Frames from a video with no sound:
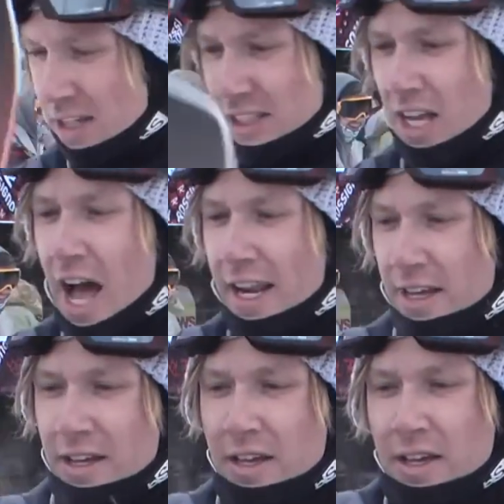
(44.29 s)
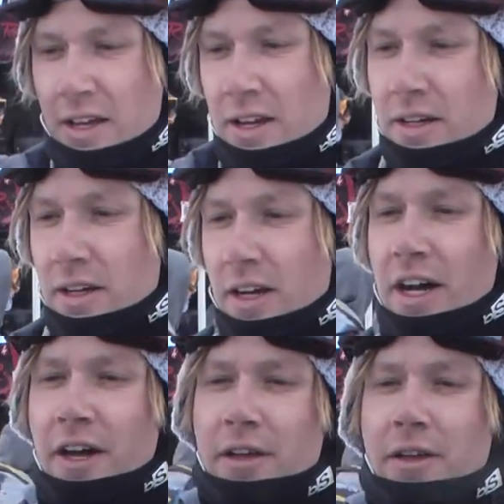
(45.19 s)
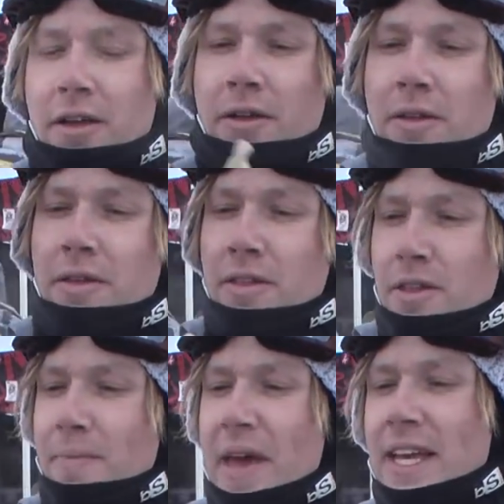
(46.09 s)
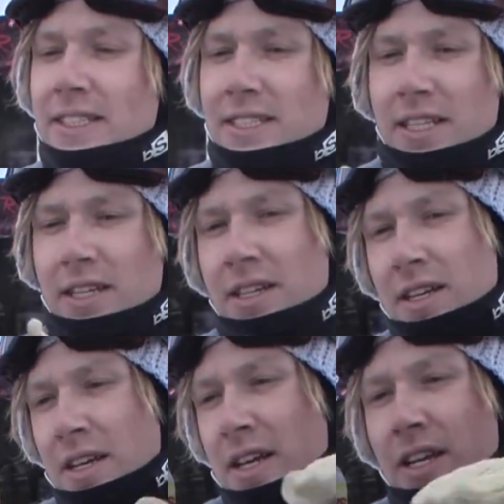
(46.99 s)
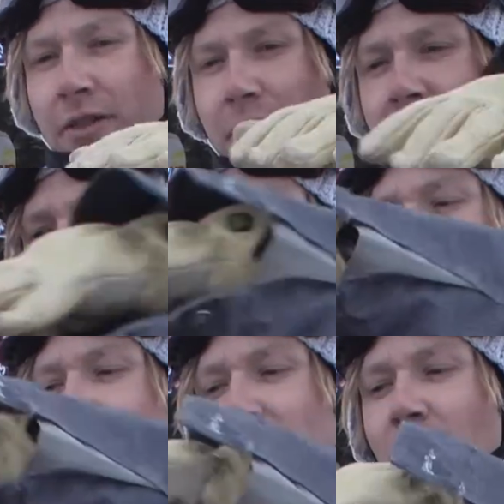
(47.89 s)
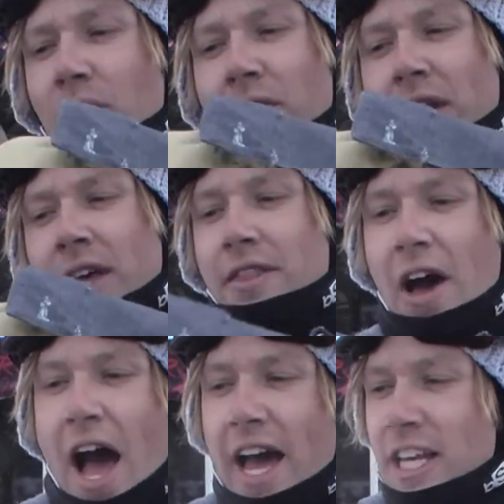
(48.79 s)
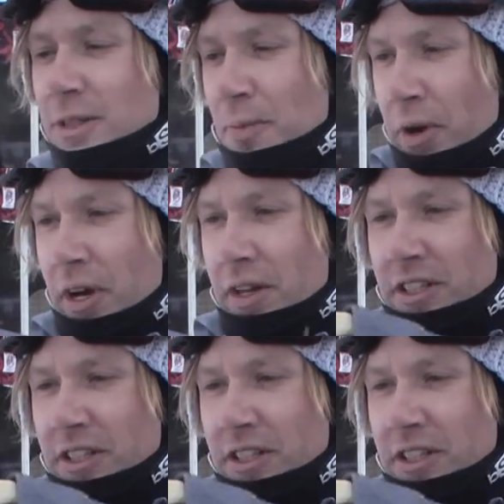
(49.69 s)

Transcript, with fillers: It's got uh, the base, 3D base. So the highest point on